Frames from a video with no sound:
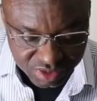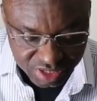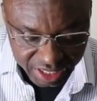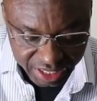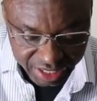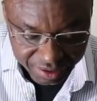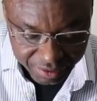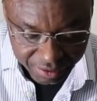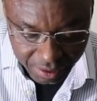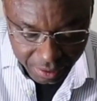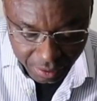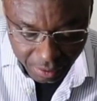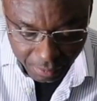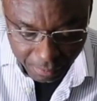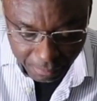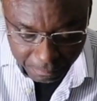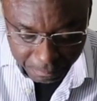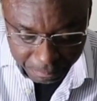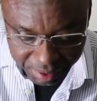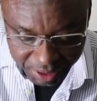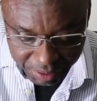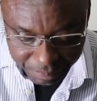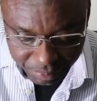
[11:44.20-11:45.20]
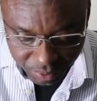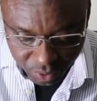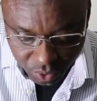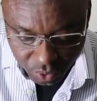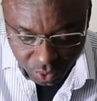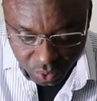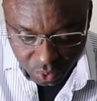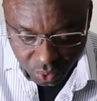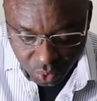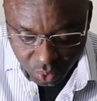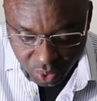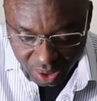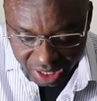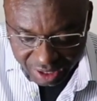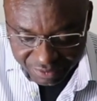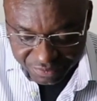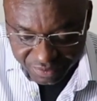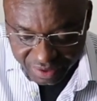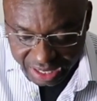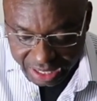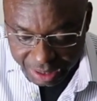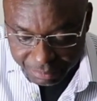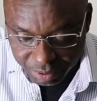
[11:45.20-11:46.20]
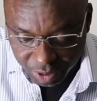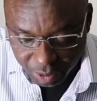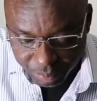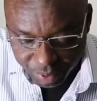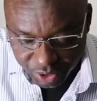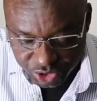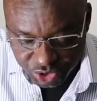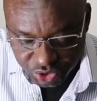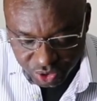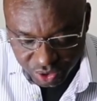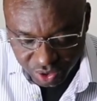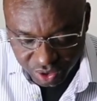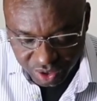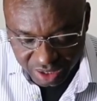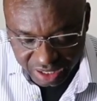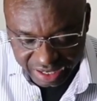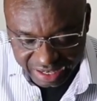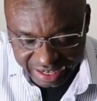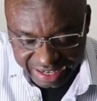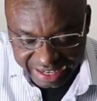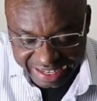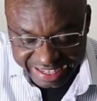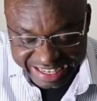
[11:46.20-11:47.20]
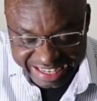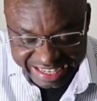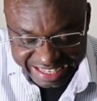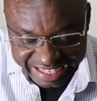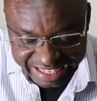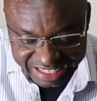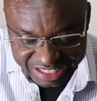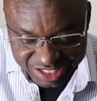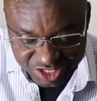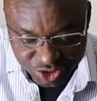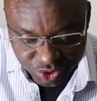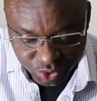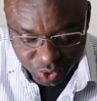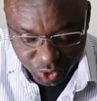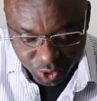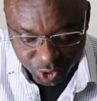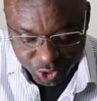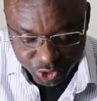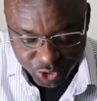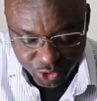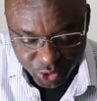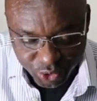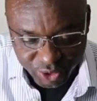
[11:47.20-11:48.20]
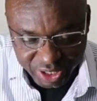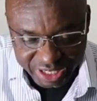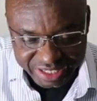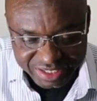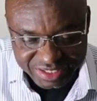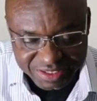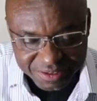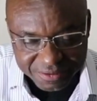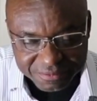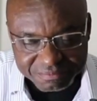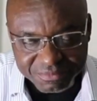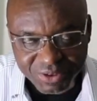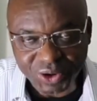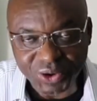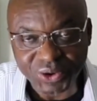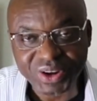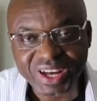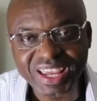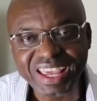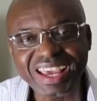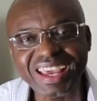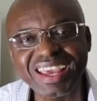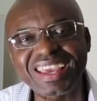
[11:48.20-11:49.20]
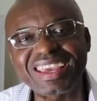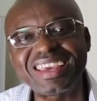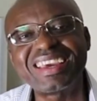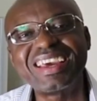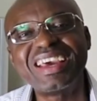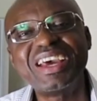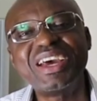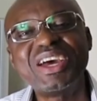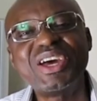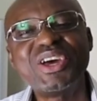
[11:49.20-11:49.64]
say people who have high blood pressure and need to control it. Okay,